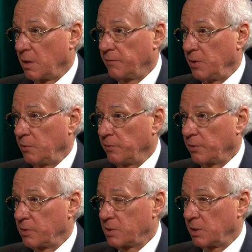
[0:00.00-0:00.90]
of the
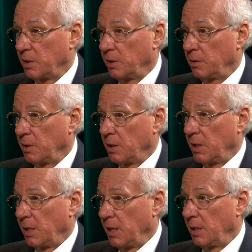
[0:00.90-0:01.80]
university
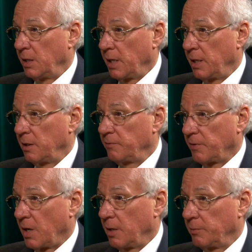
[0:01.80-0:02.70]
in an
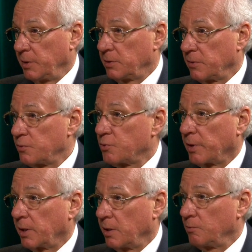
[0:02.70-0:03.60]
environment of
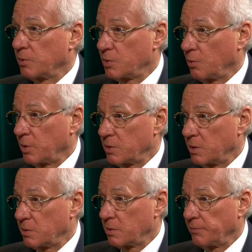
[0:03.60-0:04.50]
shrinking
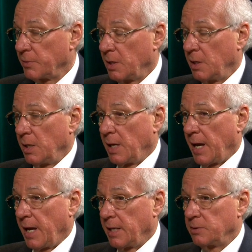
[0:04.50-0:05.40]
resources.
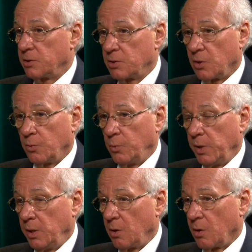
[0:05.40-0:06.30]
And so
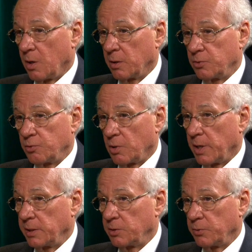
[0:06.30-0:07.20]
we are
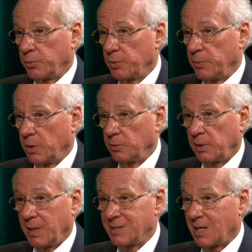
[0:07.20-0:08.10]
trying to
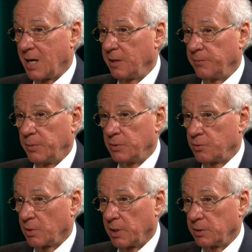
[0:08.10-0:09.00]
promote, as I have been
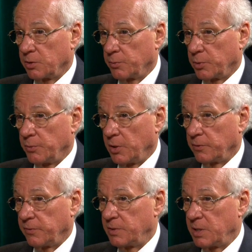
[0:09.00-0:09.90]
trying to
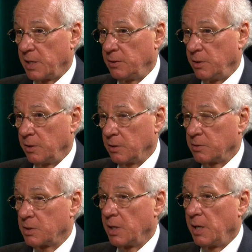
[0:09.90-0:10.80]
promote for 10
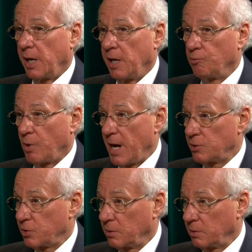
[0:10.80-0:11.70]
years, a
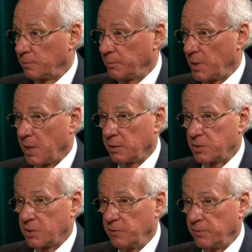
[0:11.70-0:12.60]
rational
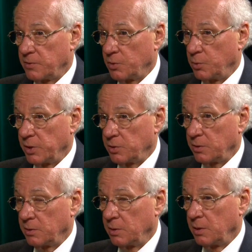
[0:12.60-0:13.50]
policy for tuition